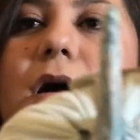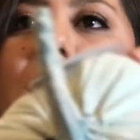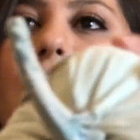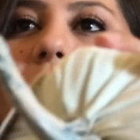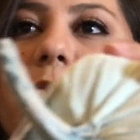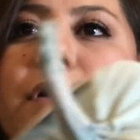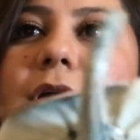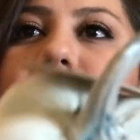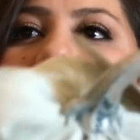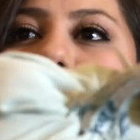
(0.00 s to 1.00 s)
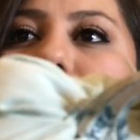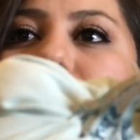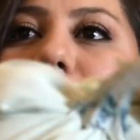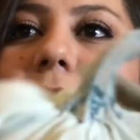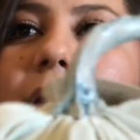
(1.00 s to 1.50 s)
odd ones
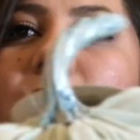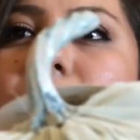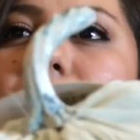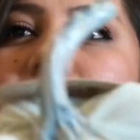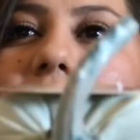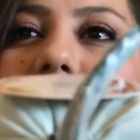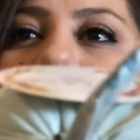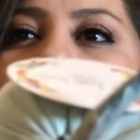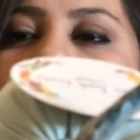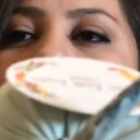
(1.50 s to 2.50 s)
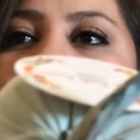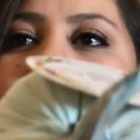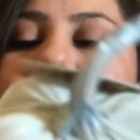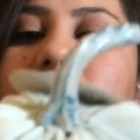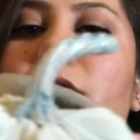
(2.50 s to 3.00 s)
that are kind of
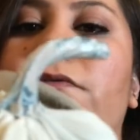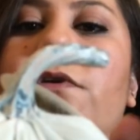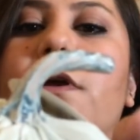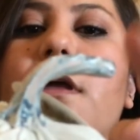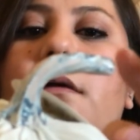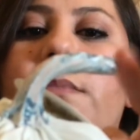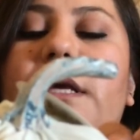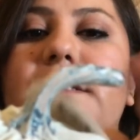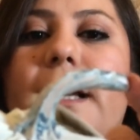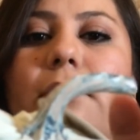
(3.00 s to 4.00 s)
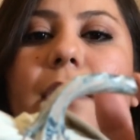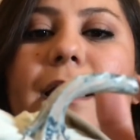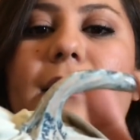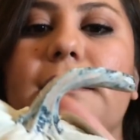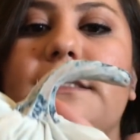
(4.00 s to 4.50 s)
turned over, because I don't
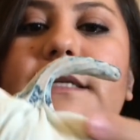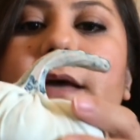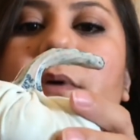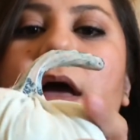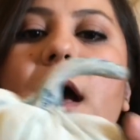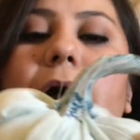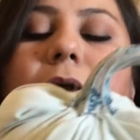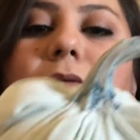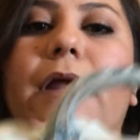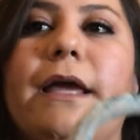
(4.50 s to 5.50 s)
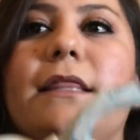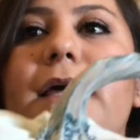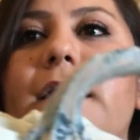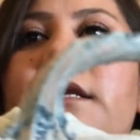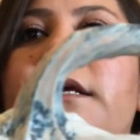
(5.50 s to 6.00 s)
like this stem. I don't like
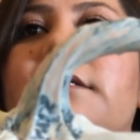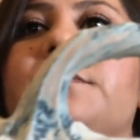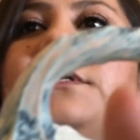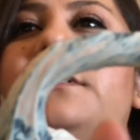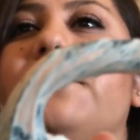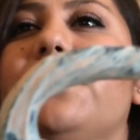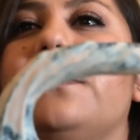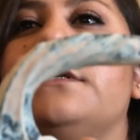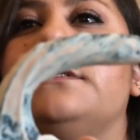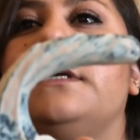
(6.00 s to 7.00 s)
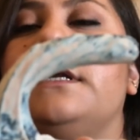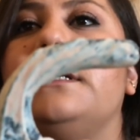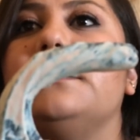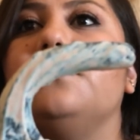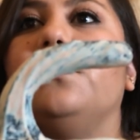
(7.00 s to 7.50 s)
that it is, let me see if you can see it.
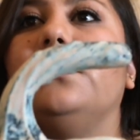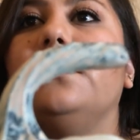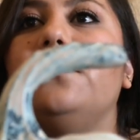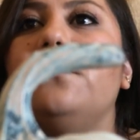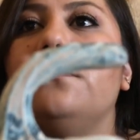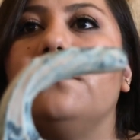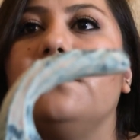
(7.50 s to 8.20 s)
It is blue.